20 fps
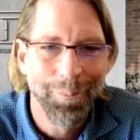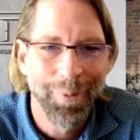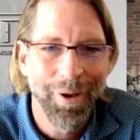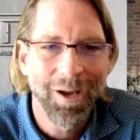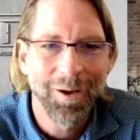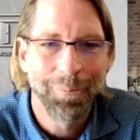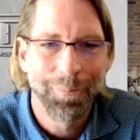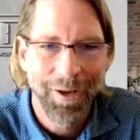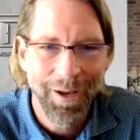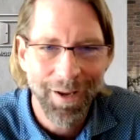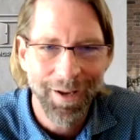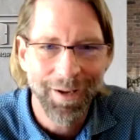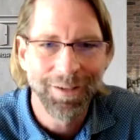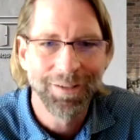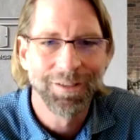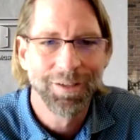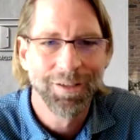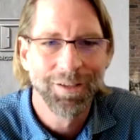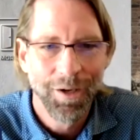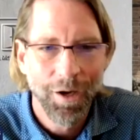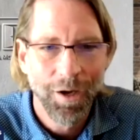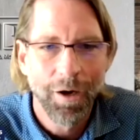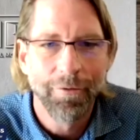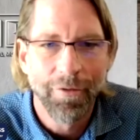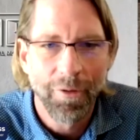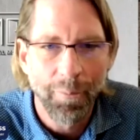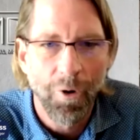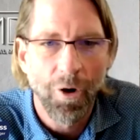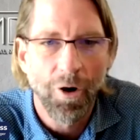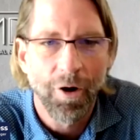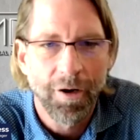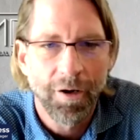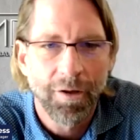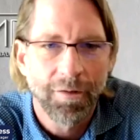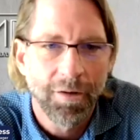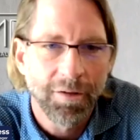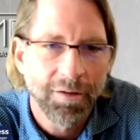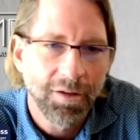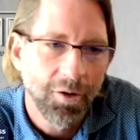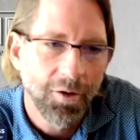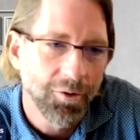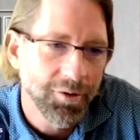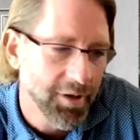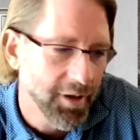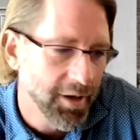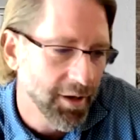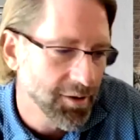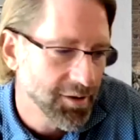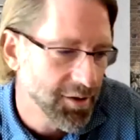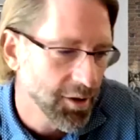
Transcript: big piece of the market that's closing here.